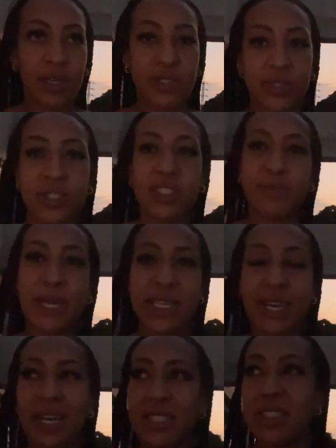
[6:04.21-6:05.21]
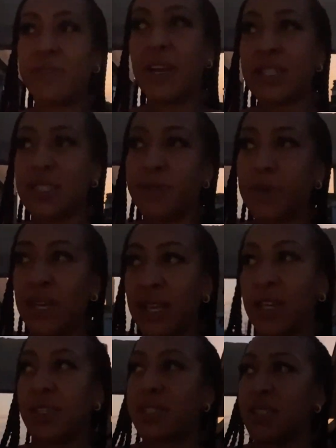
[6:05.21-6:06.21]
So this is my dad's friend's
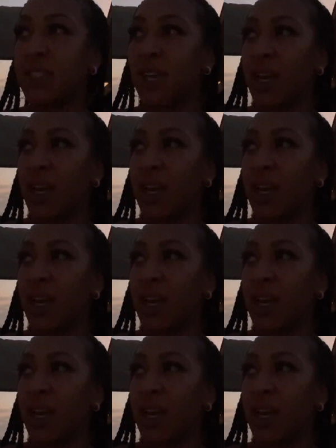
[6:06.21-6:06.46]
place.